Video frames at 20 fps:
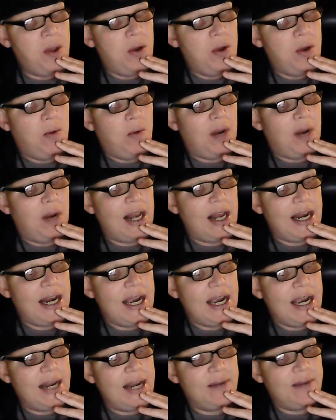Well, I'd
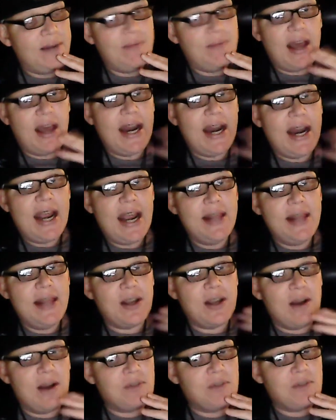had the
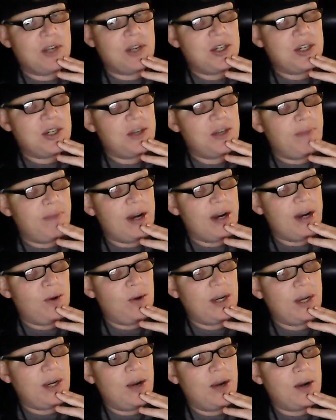conversation of my
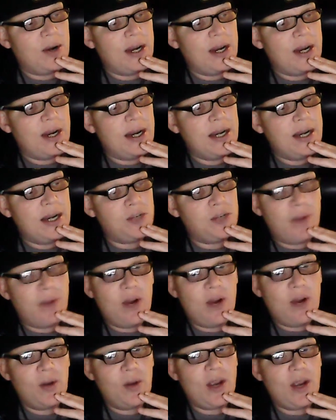Holy Guardian Angel. My
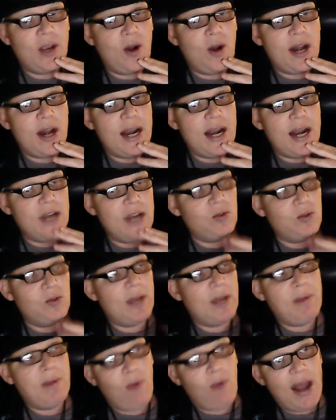Holy Guardian Angel
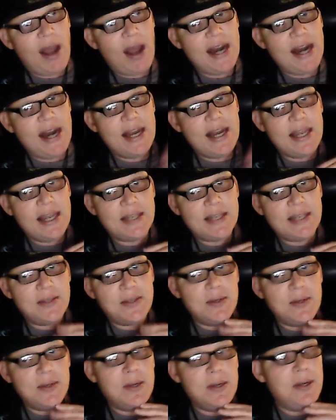led me right into this.
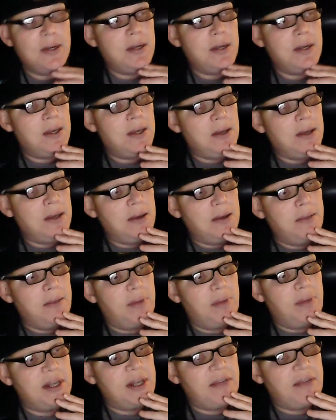
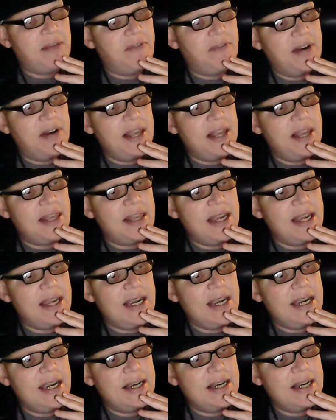But the funny thing
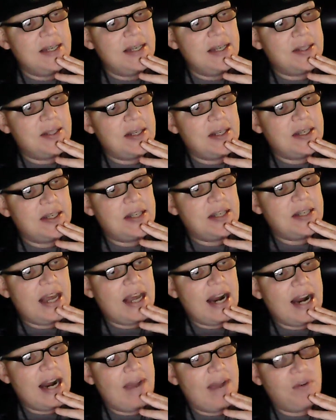is
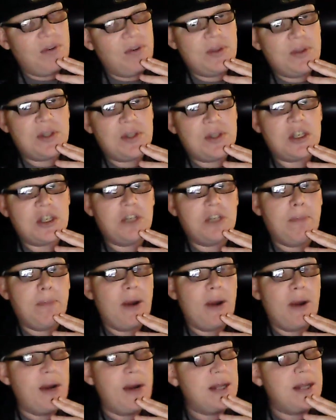that after this
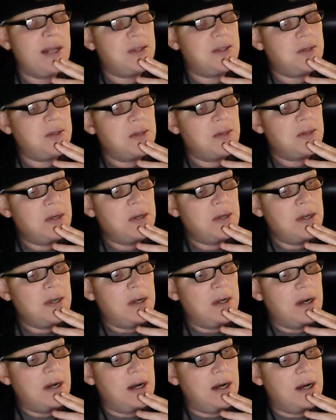experience,
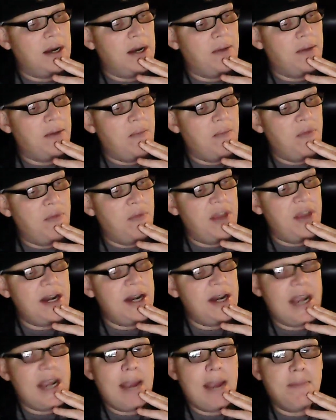then
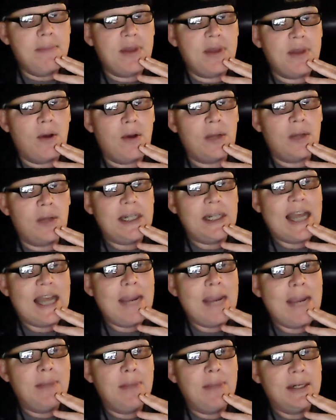came the Holy
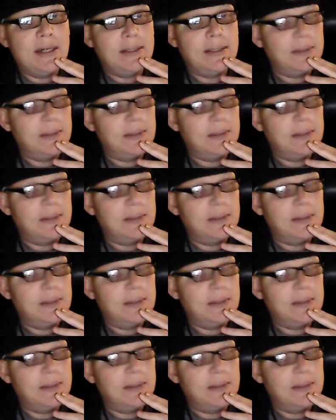Daemon,